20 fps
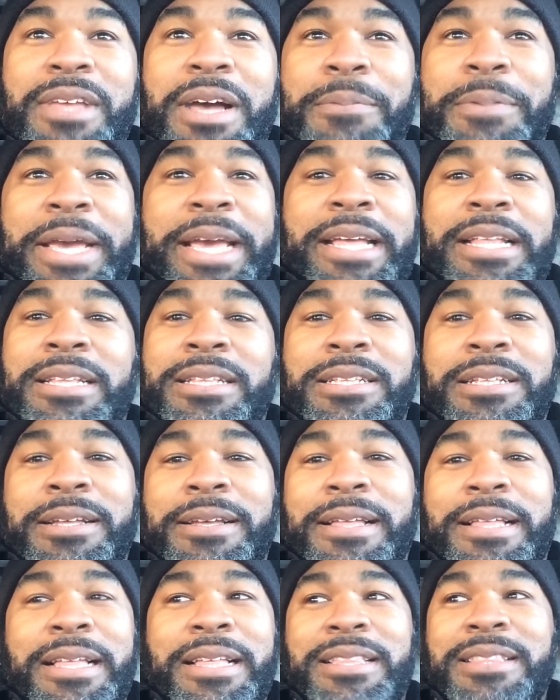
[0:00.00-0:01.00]
i mean
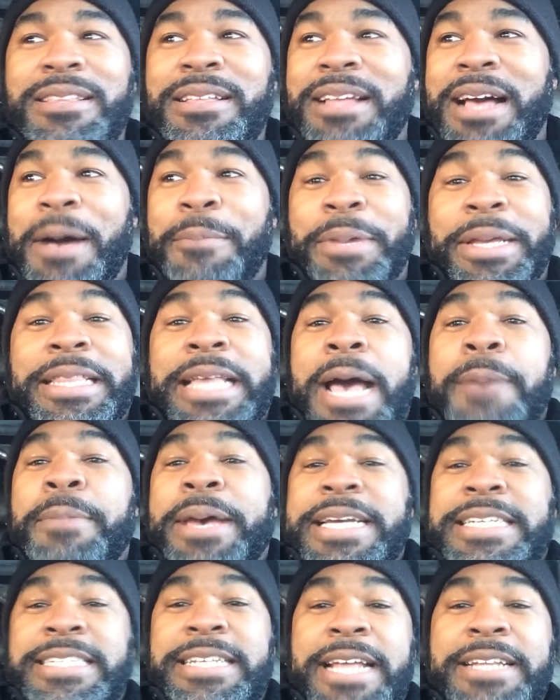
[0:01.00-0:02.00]
i mean that
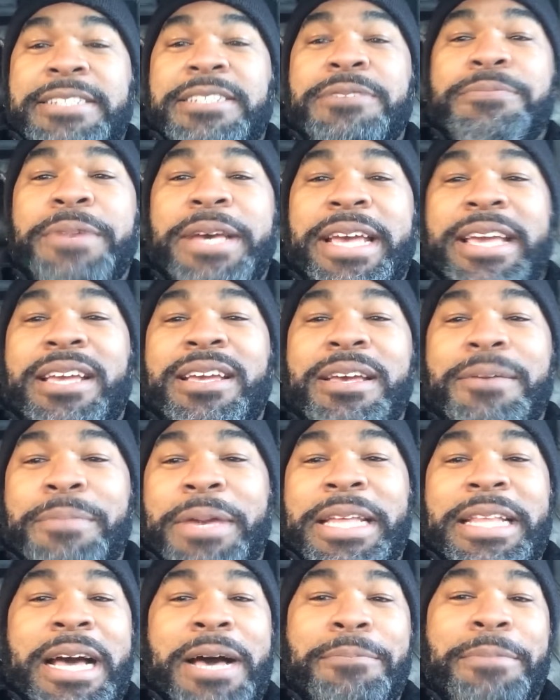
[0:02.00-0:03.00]
makes sense to me it
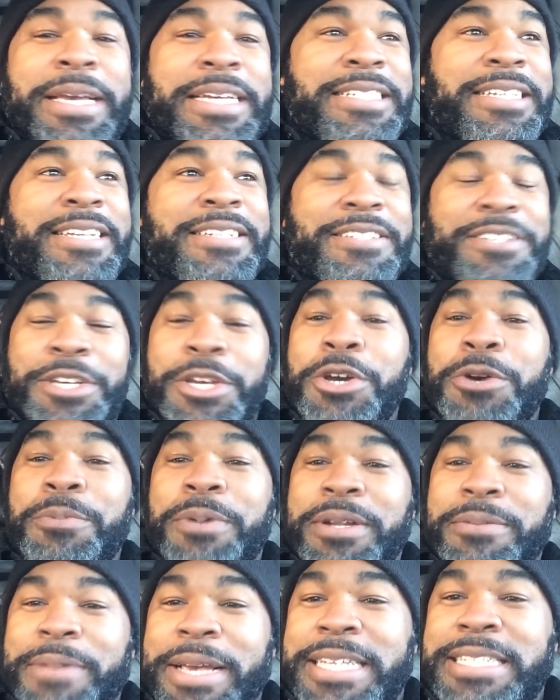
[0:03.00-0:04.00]
may not make sense to you
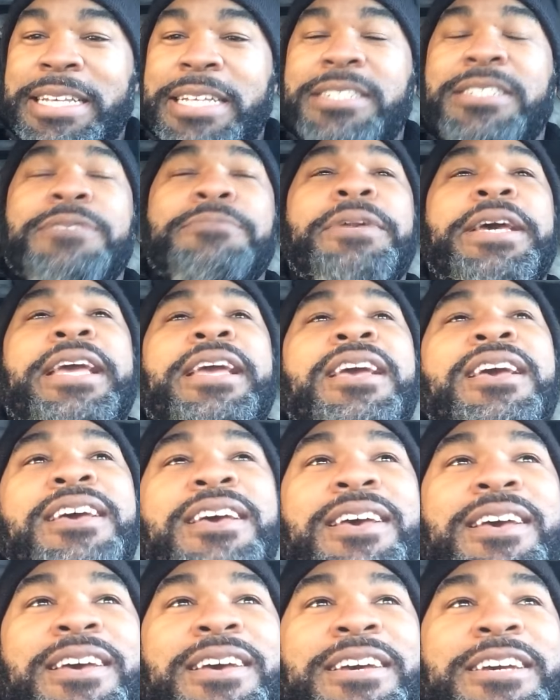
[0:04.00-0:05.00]
but it makes sense to me
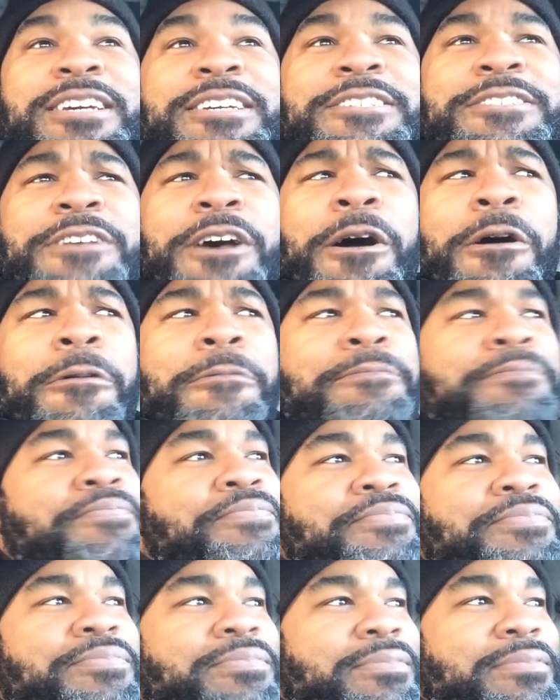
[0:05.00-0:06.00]
so
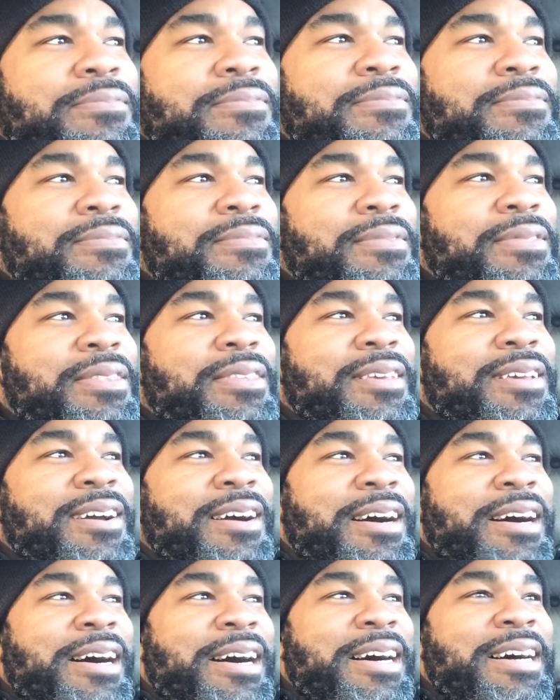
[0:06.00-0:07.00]

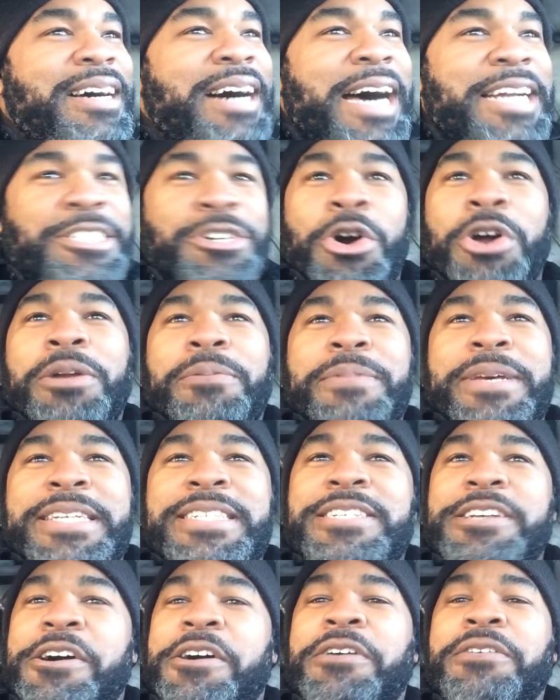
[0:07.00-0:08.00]
uh, i told them
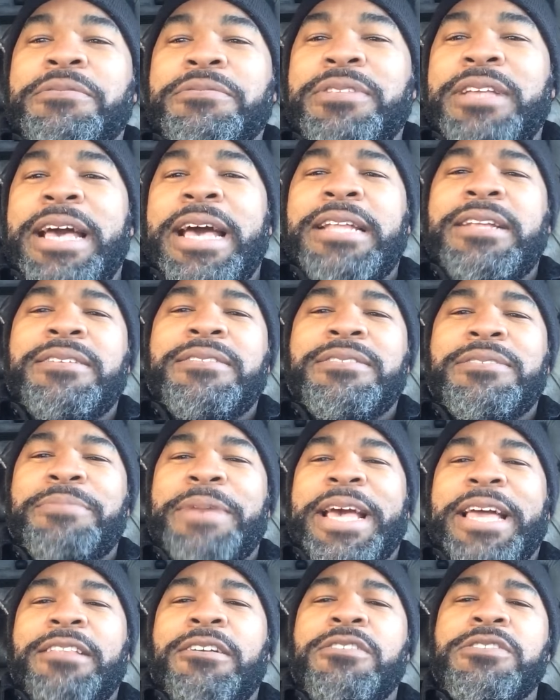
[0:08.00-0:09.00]
this so and to
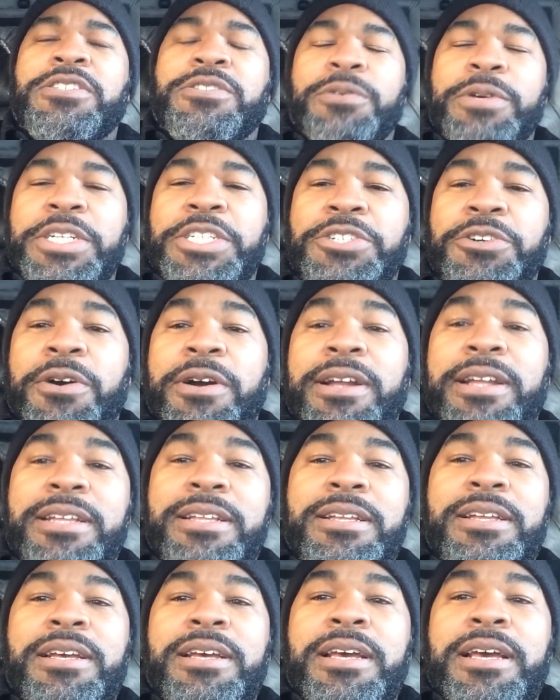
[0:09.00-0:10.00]
make a long story short
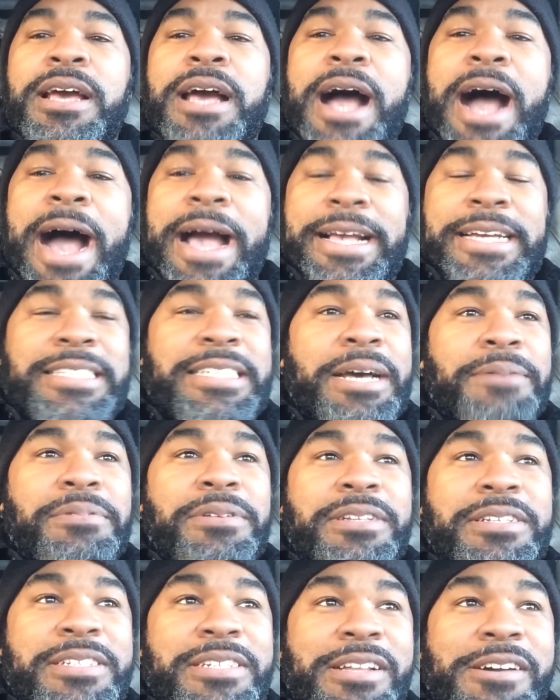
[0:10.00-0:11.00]
i
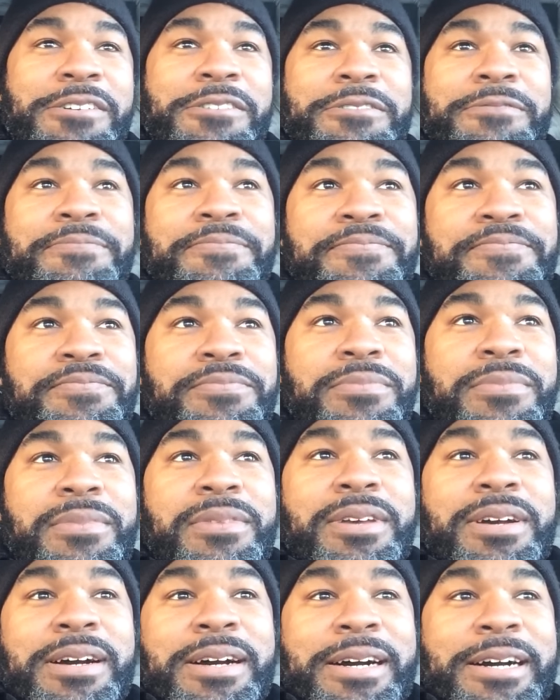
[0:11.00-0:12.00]
accepted this load
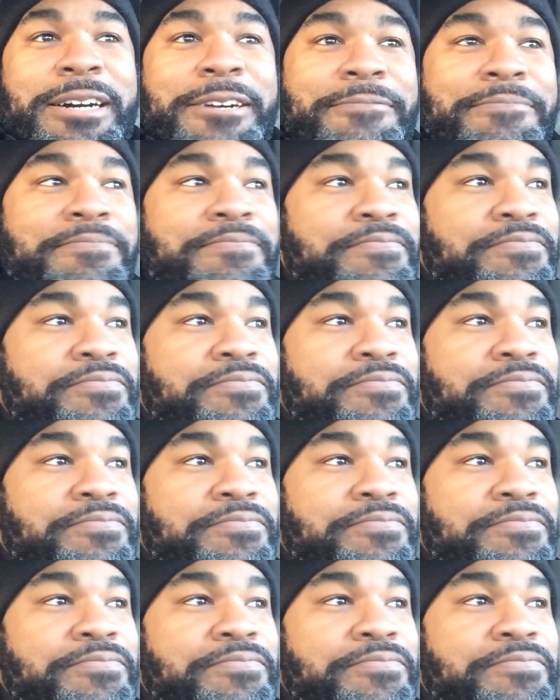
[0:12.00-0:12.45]
um,